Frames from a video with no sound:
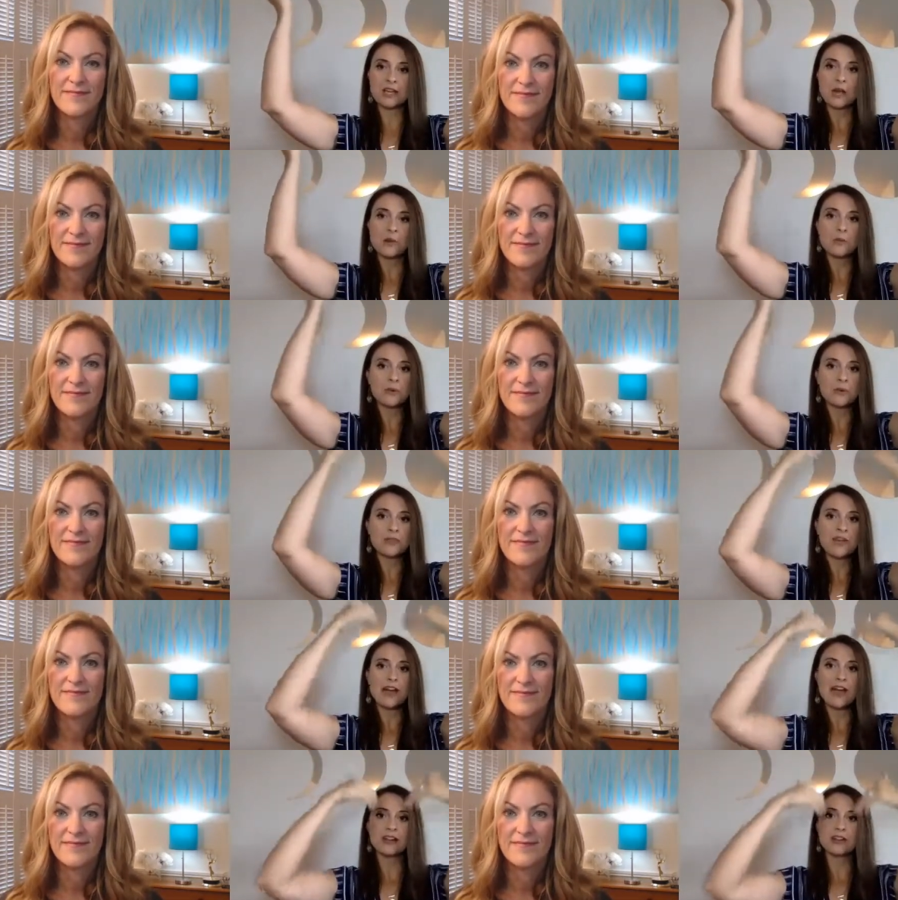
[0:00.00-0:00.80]
Speaker 1: bring
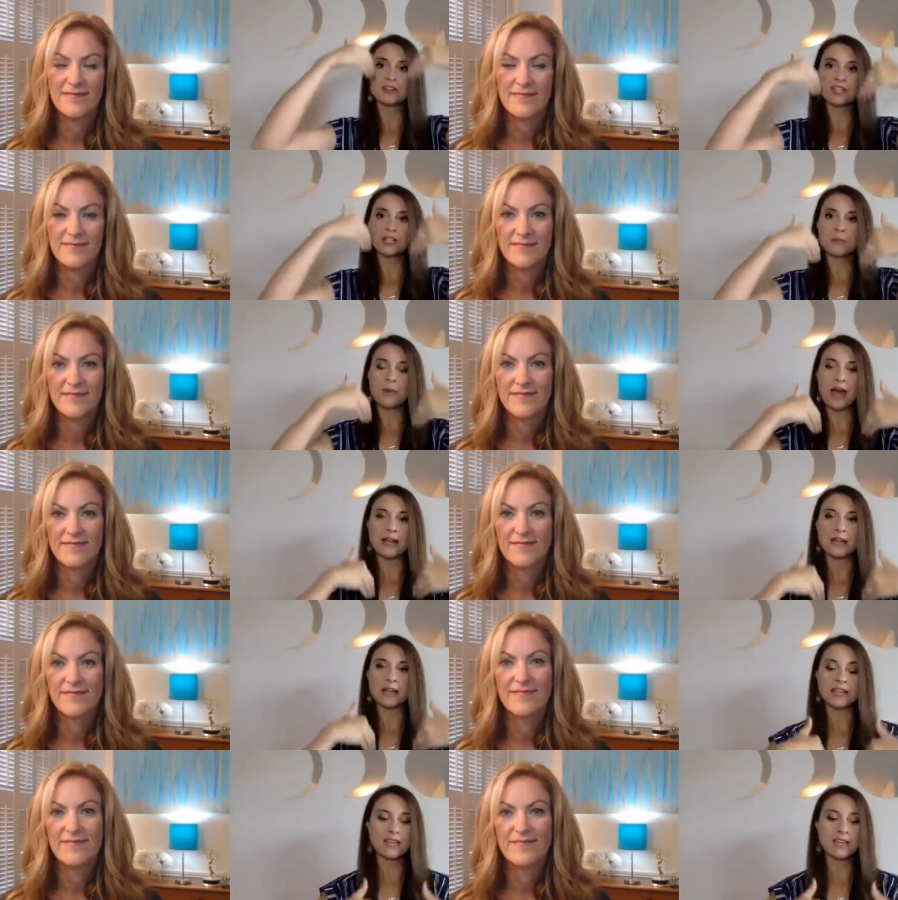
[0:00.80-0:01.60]
that energy back
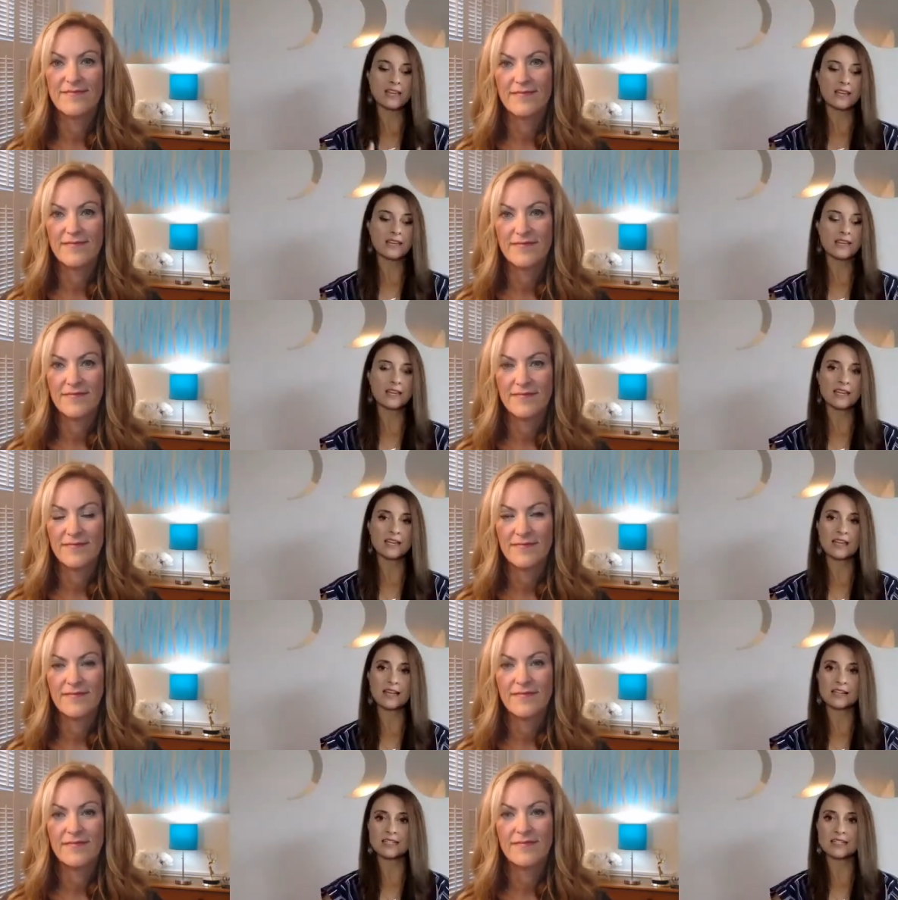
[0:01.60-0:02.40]
in,
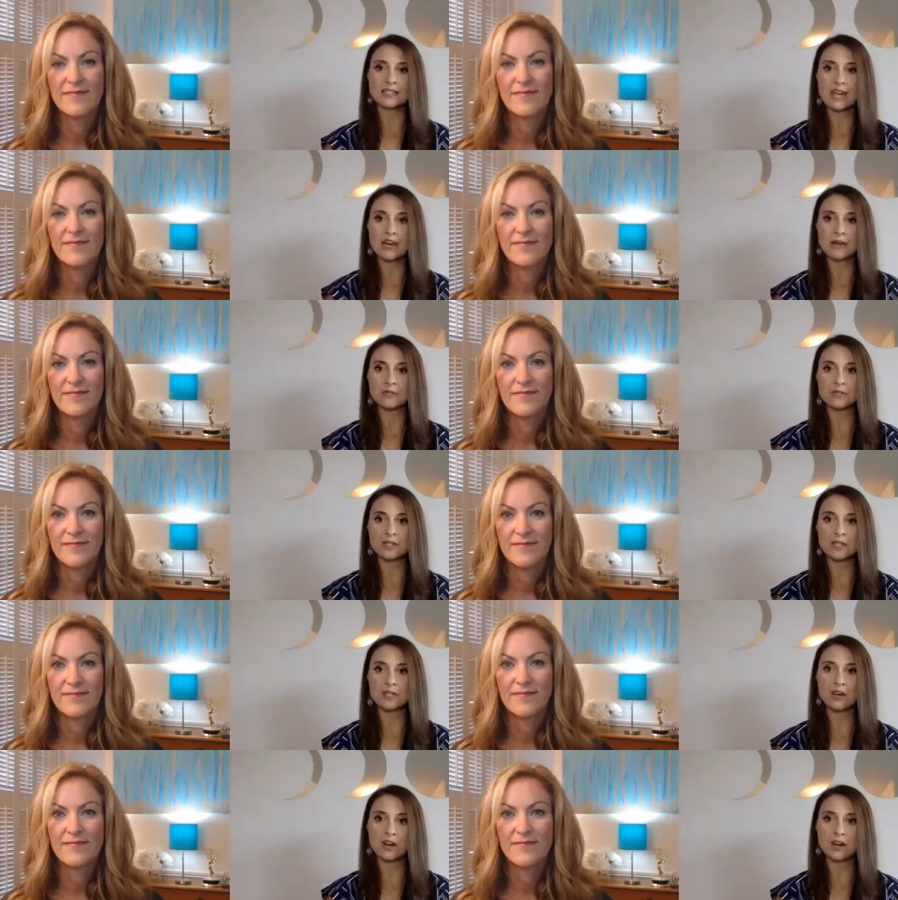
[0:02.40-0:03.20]
connect it down to
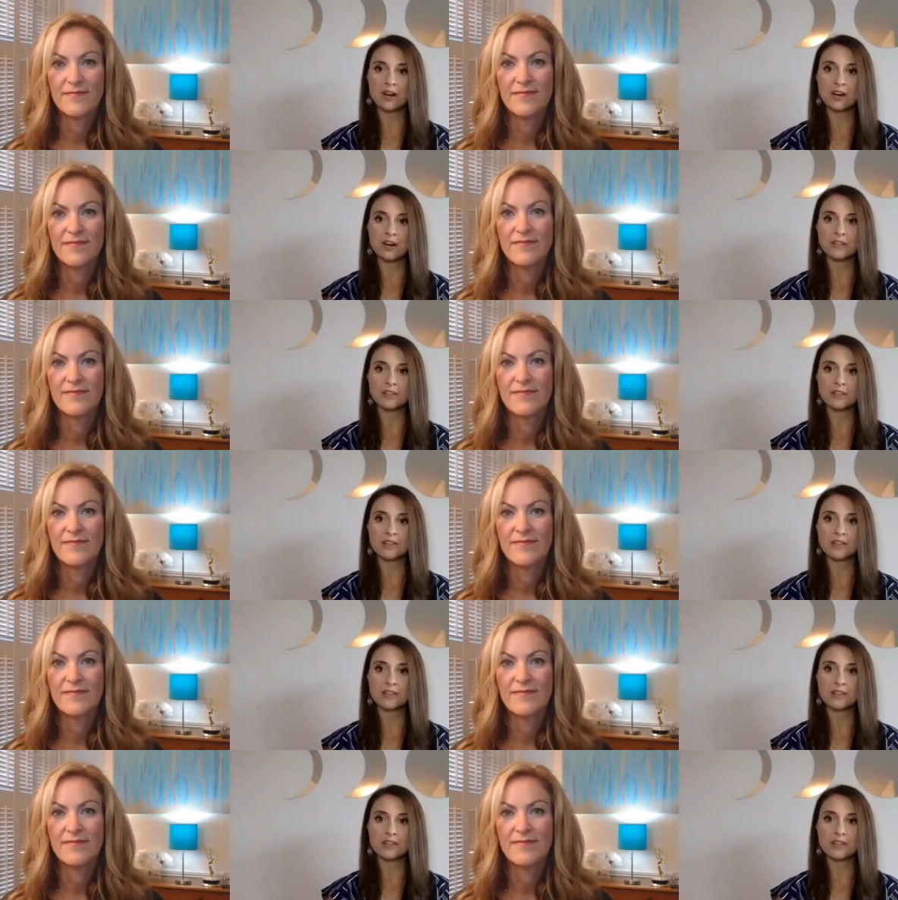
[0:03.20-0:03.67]
the earth